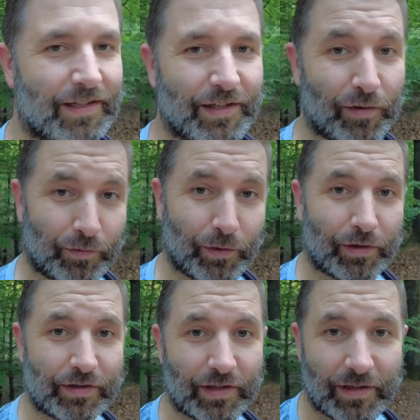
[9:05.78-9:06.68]
of
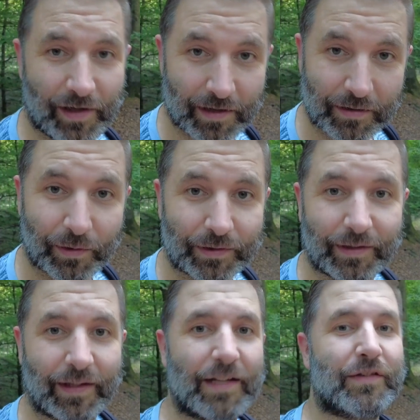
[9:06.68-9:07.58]
course I thought
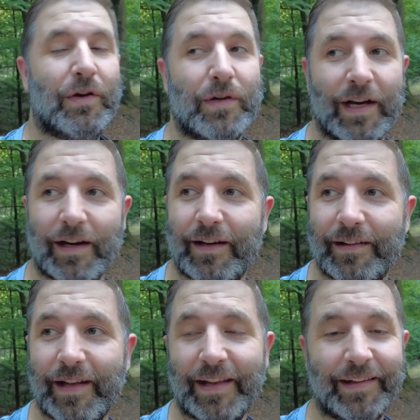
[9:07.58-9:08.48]
let's go there,
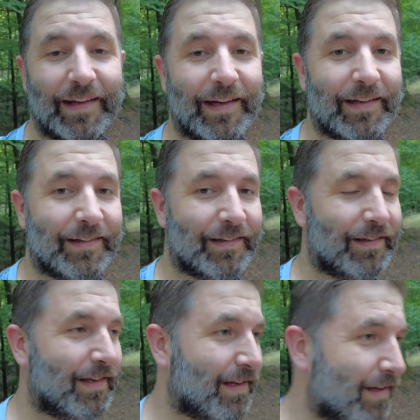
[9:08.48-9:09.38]
and
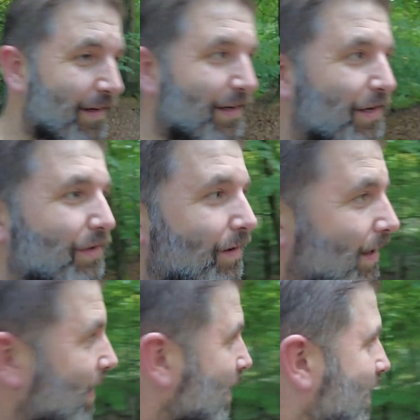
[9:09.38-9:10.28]

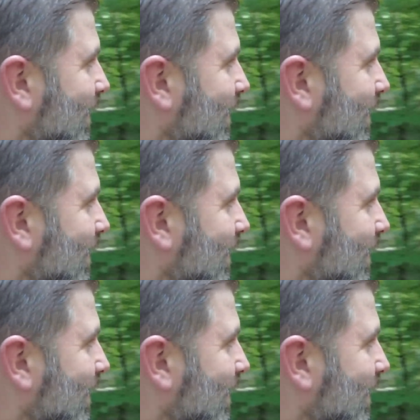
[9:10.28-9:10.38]
well,